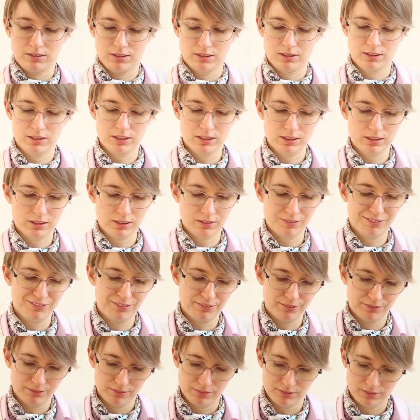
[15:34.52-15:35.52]
And this is a
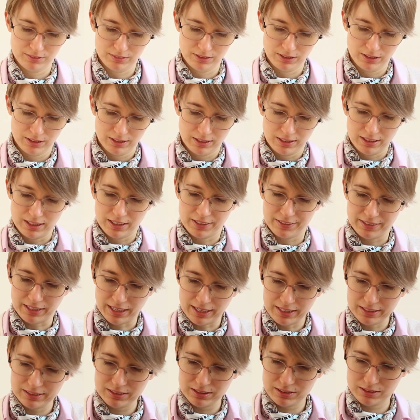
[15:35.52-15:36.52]

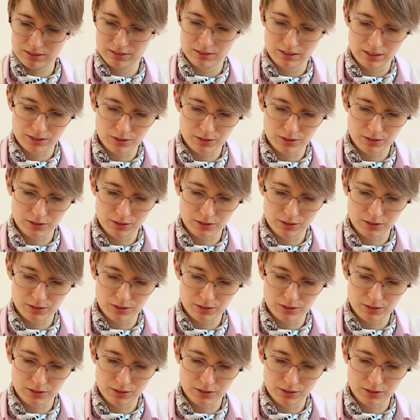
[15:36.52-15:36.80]
nice,